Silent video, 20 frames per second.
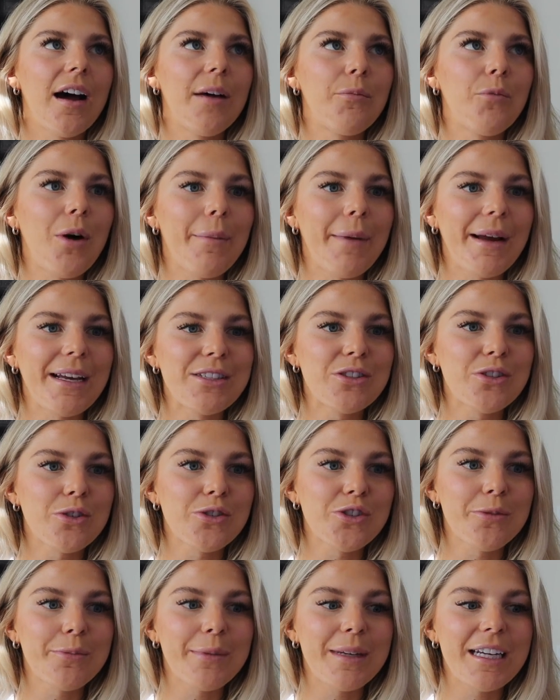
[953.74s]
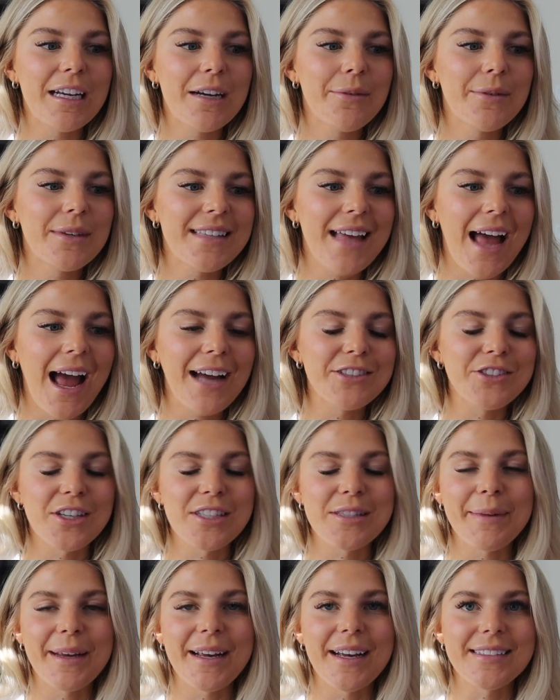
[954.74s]
what my social media was at,
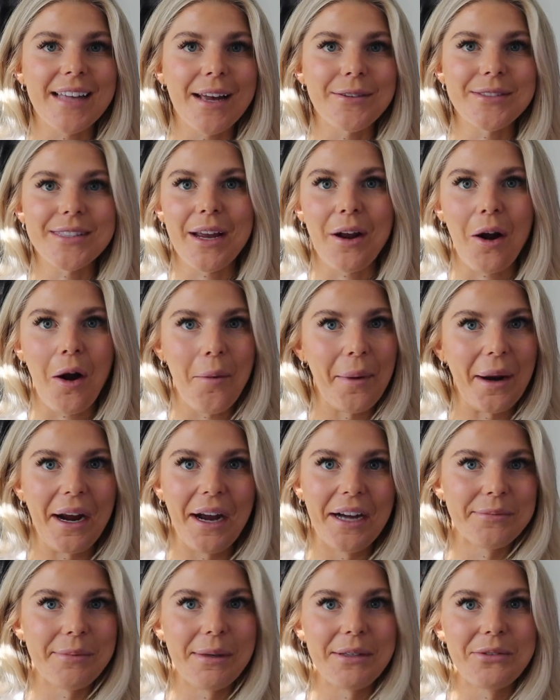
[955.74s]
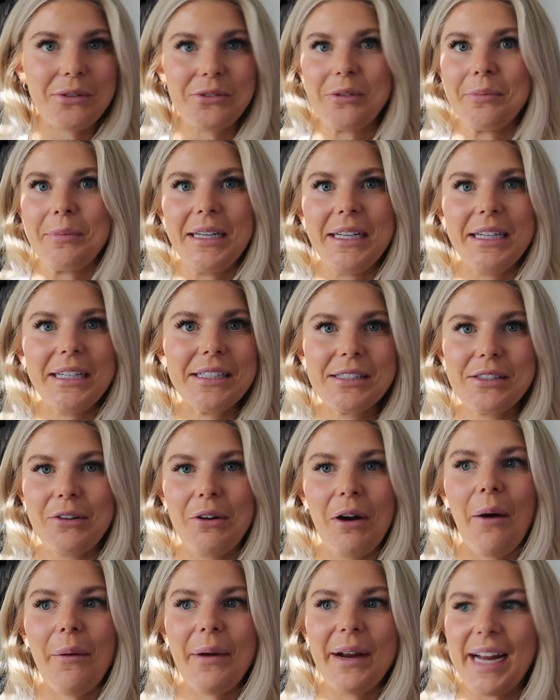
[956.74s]
just because I was like, oh my gosh, my social media is
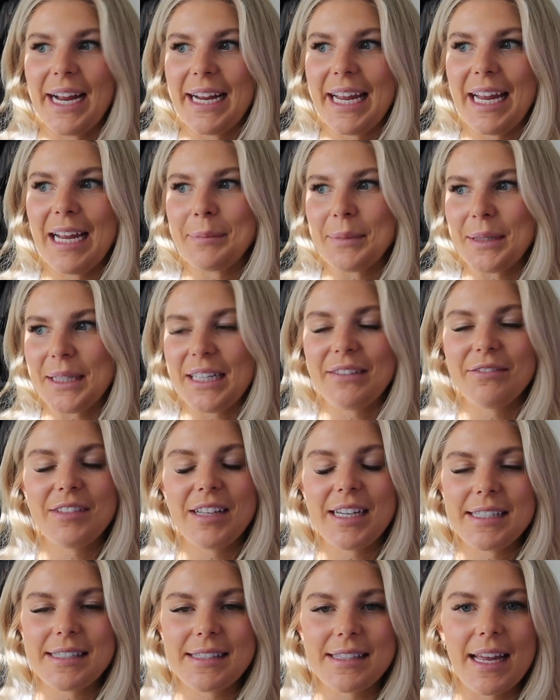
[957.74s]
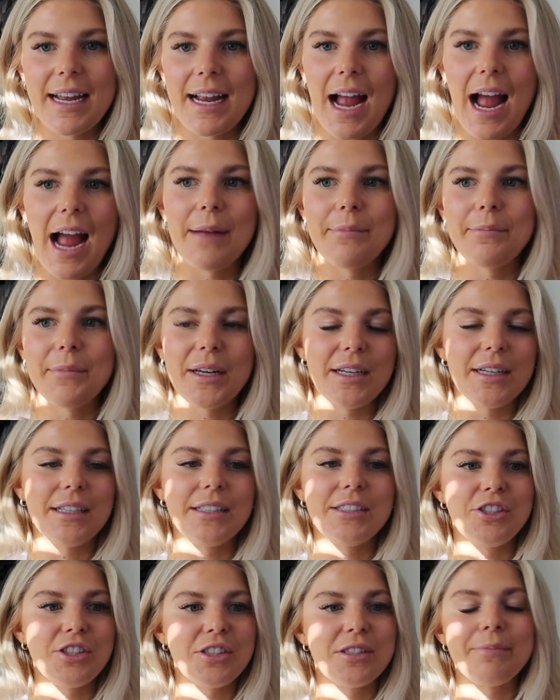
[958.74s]
growing. I can't believe this. Like, I'm
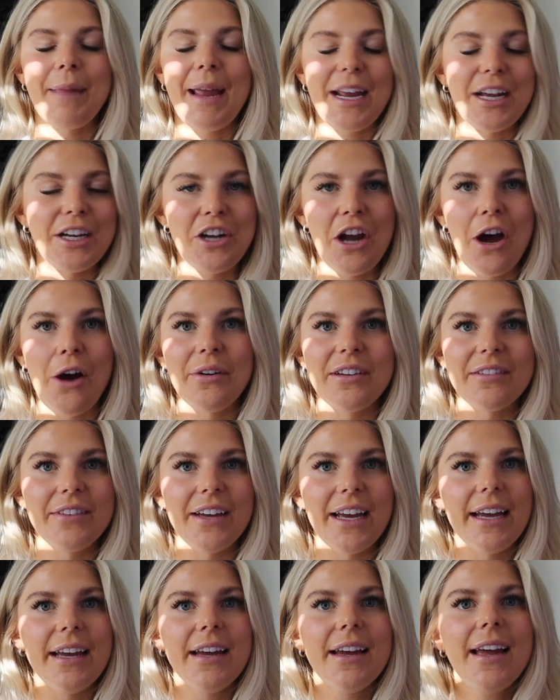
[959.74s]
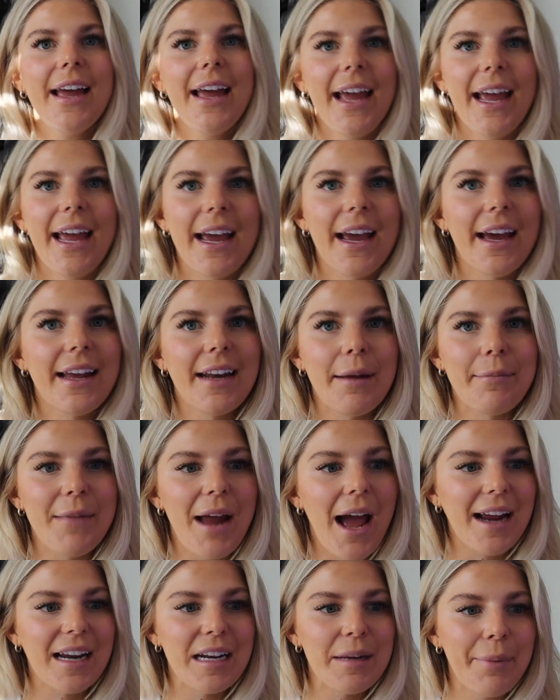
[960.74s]
gonna just make a note of it, and I'm
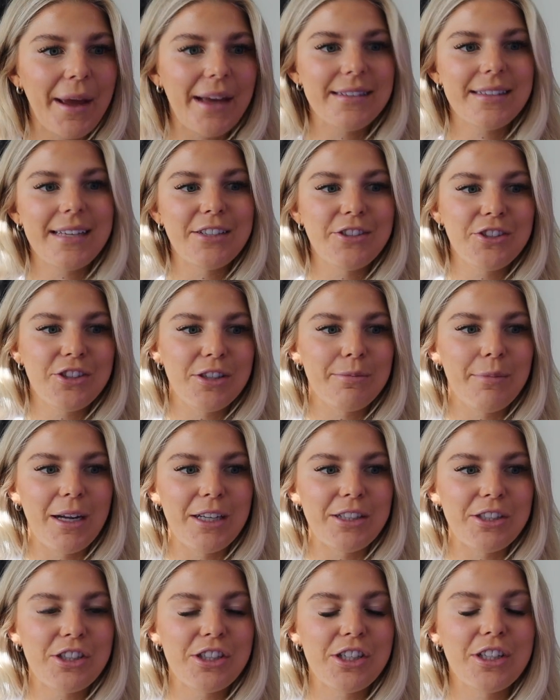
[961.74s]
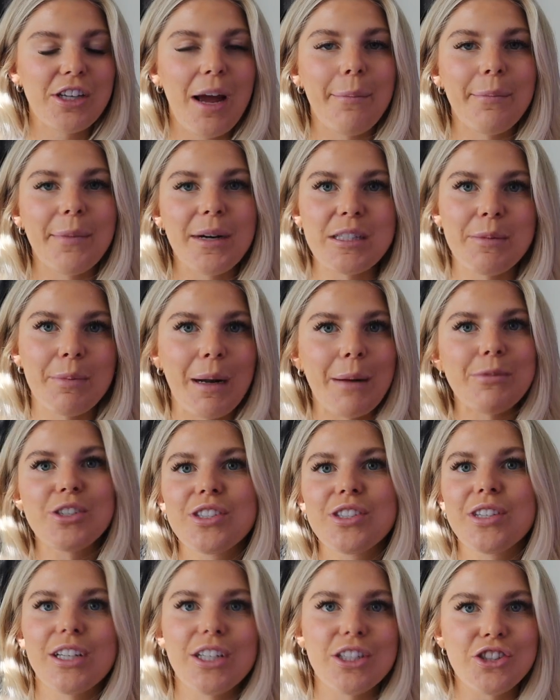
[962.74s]
not gonna pay attention much to numbers, but I'm
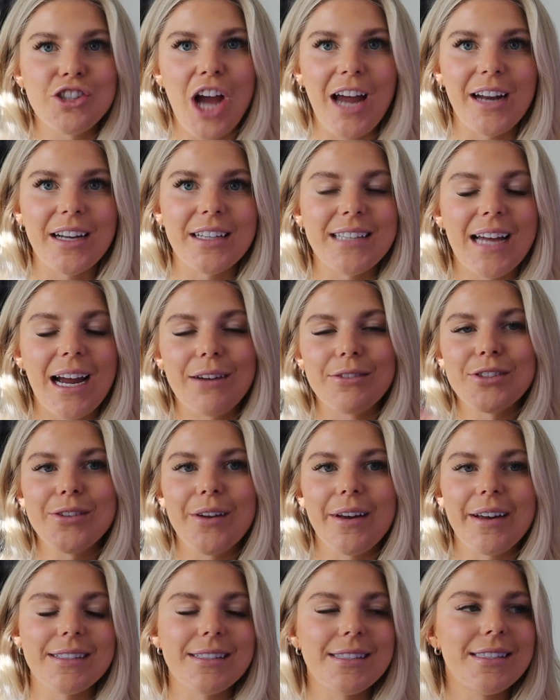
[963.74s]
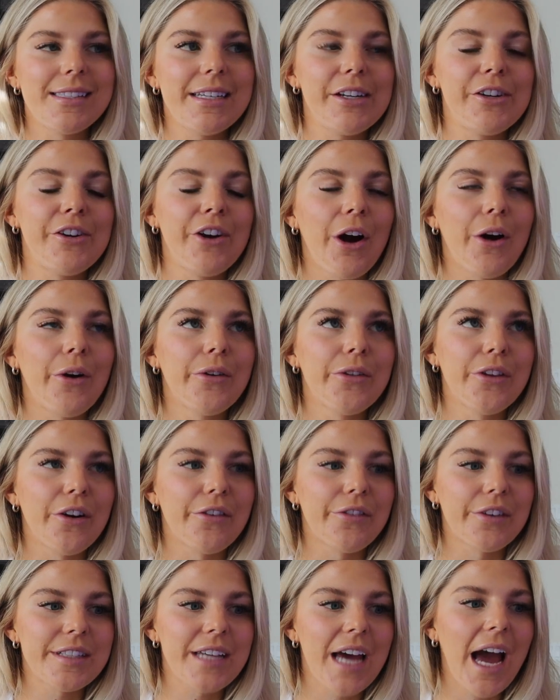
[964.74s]
gonna jot it down so I can see growth
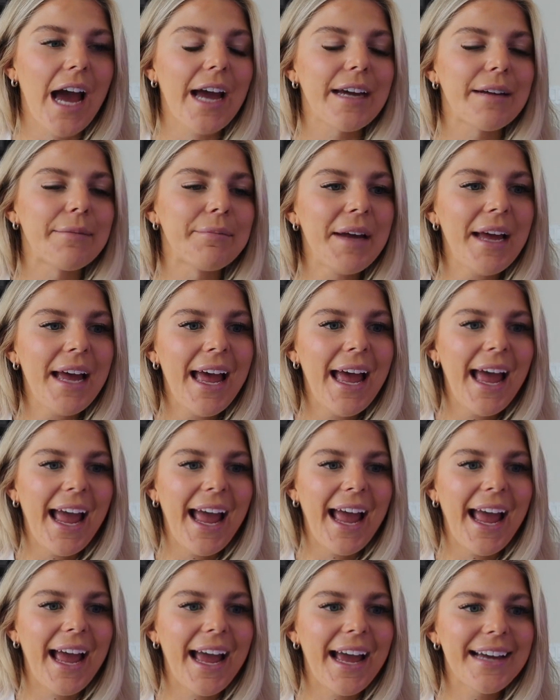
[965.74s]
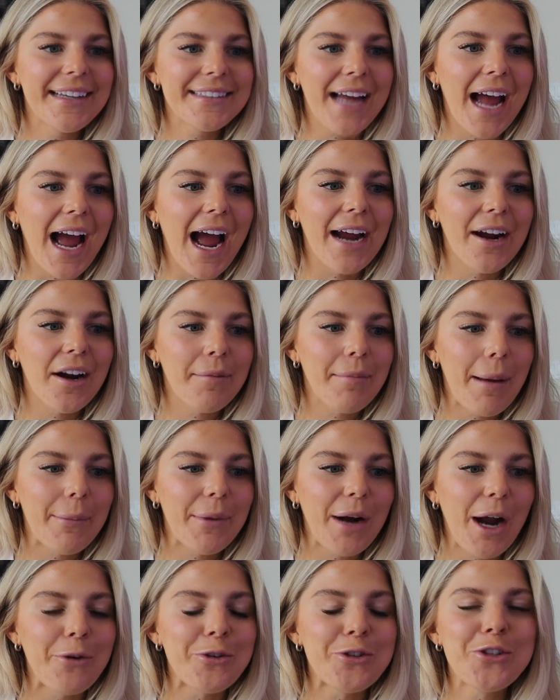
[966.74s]
over time. And I
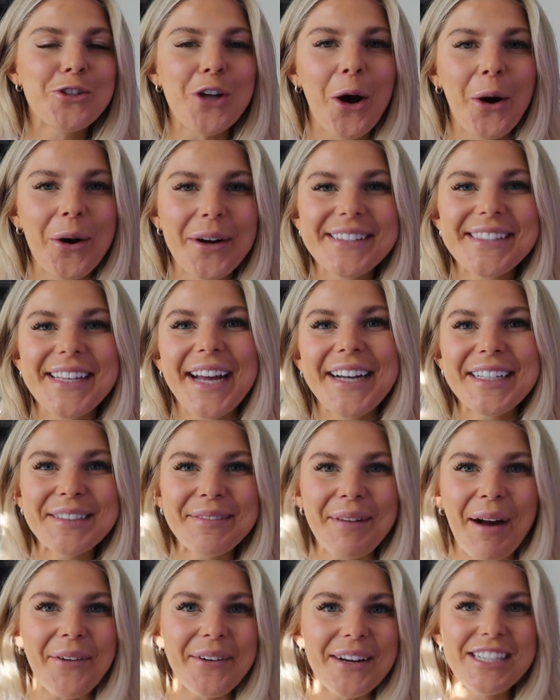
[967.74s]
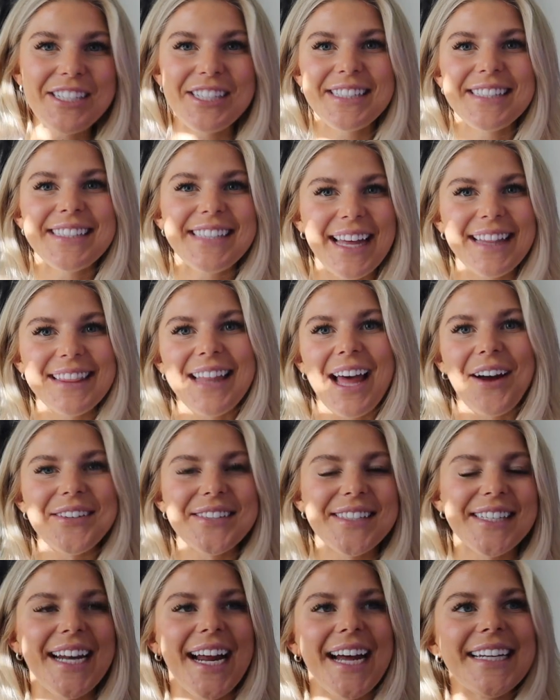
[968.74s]
remember I was so excited about reaching
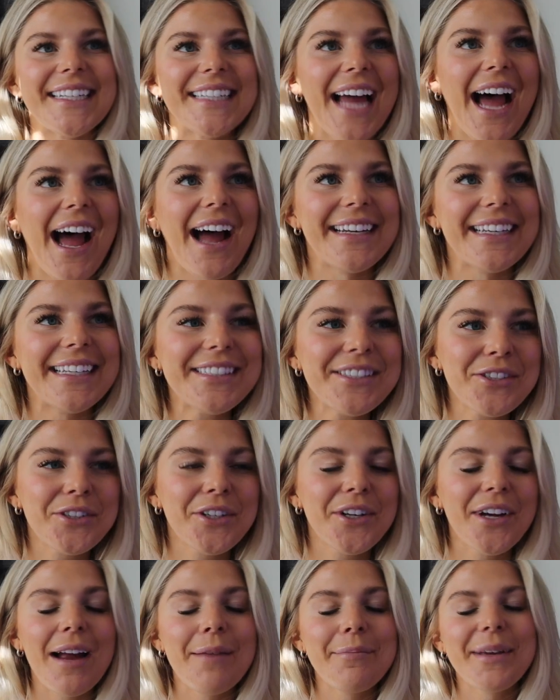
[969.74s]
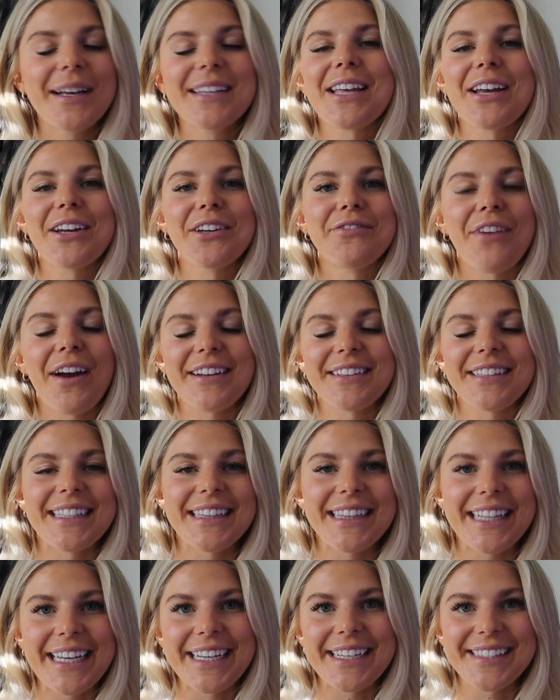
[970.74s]
10,000 on Instagram because I could finally
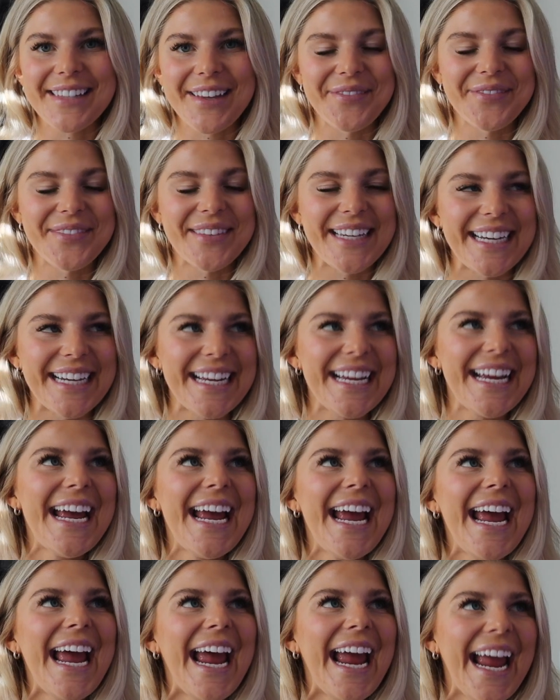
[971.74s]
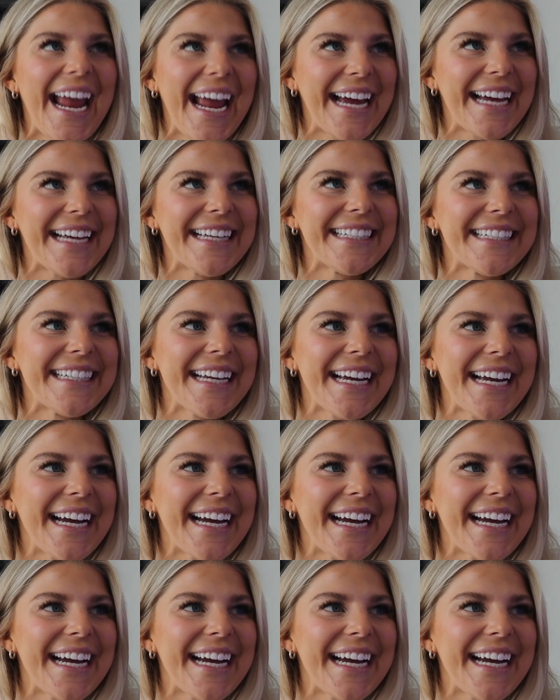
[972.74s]
link something. And